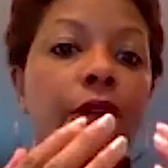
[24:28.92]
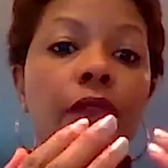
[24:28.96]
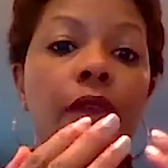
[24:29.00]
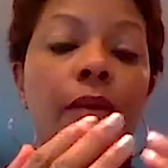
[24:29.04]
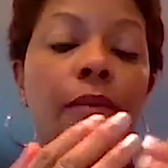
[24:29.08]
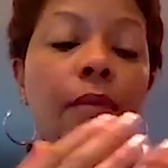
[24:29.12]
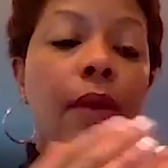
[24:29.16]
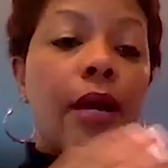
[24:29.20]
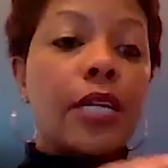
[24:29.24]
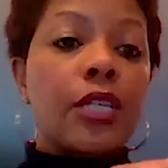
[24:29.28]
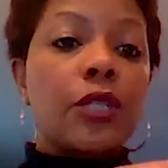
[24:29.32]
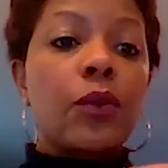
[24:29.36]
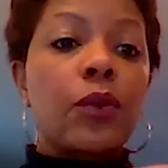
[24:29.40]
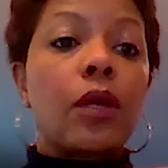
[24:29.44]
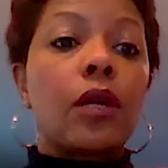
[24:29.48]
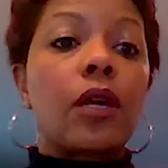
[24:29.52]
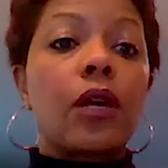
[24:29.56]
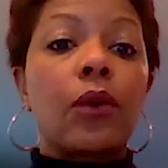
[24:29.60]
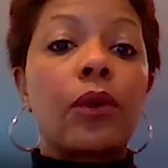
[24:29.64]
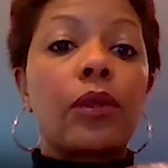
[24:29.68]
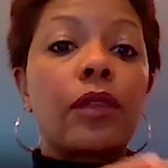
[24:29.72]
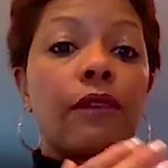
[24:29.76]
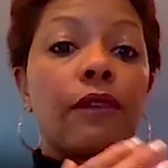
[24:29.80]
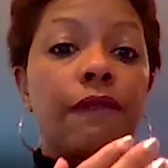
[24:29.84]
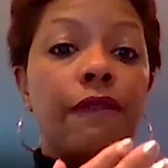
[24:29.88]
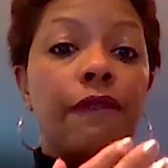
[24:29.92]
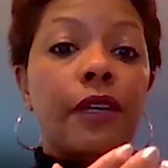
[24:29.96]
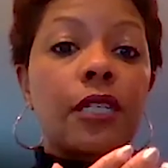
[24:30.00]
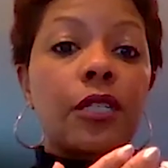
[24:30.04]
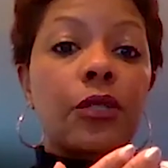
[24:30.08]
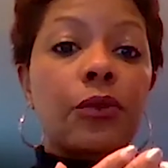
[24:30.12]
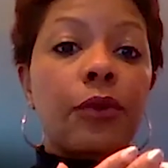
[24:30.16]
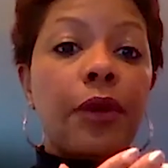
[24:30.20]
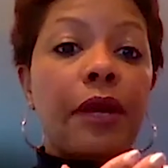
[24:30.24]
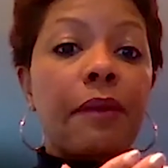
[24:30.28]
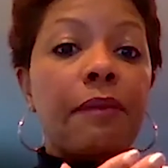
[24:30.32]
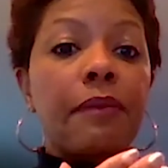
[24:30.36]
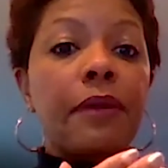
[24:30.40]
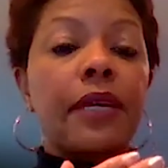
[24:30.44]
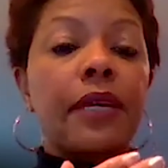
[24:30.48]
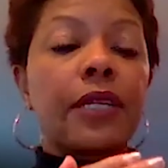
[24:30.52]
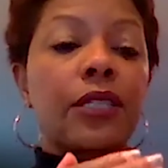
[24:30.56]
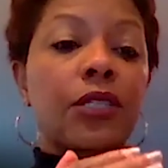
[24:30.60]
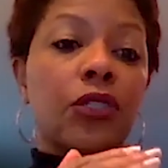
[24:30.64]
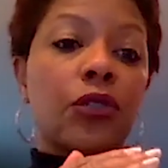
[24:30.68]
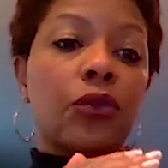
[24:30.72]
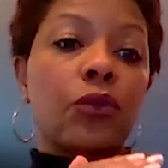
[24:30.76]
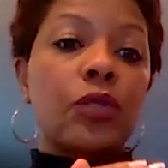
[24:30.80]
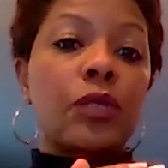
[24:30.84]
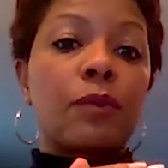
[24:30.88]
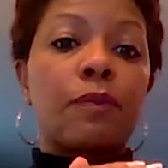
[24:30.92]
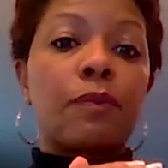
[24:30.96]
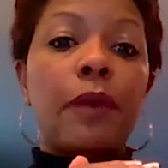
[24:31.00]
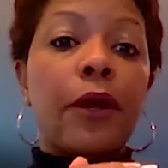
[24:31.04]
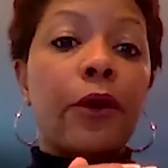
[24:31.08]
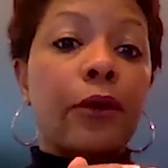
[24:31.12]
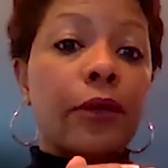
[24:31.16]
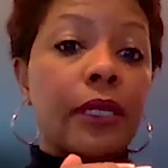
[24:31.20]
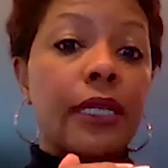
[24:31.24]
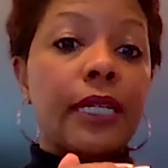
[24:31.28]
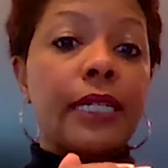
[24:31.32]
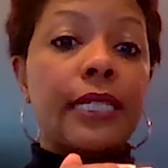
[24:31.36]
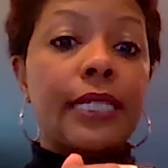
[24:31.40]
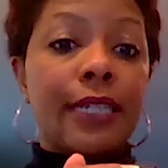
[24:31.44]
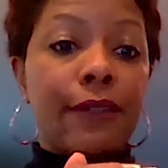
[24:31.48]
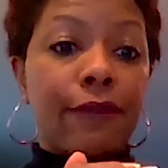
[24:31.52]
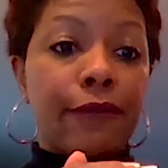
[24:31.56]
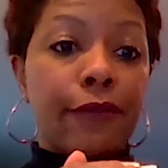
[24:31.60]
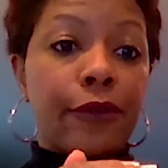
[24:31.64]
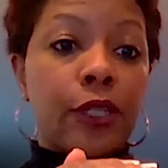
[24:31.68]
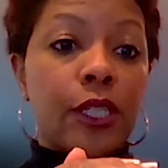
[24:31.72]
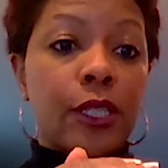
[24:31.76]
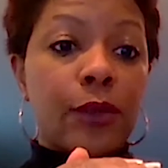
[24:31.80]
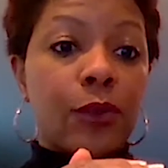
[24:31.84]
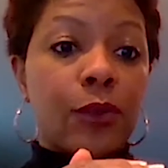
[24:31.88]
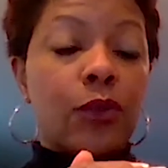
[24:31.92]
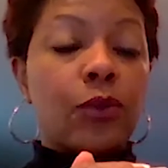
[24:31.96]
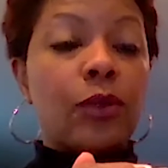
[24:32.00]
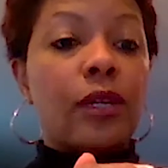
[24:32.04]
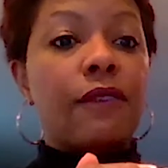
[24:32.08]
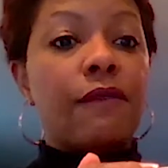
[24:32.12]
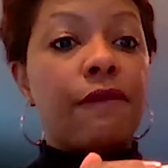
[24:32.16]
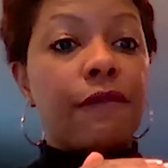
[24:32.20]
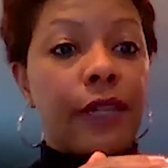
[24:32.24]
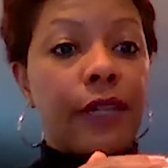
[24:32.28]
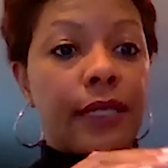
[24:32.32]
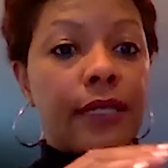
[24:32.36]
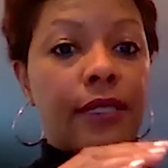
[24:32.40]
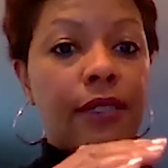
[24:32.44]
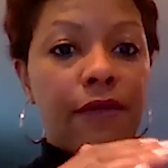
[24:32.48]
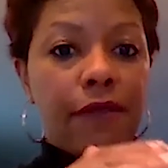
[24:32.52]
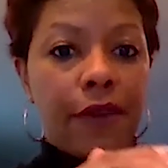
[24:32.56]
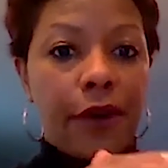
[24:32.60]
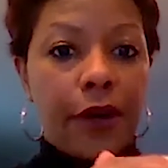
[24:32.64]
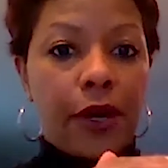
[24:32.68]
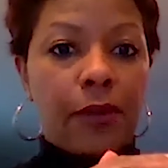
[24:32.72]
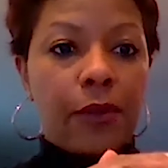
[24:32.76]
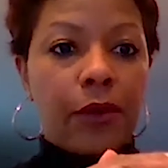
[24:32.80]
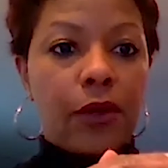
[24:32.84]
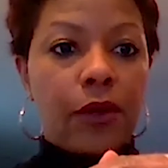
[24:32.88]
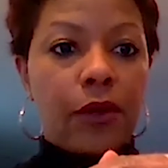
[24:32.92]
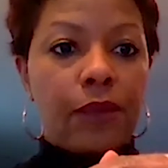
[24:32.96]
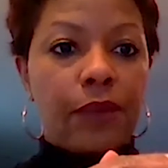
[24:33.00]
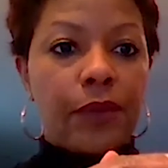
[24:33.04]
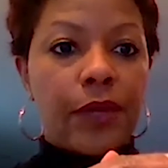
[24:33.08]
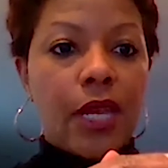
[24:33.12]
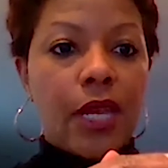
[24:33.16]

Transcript: they might as well go with the fixed rate because there was barely a difference between fixed and variable.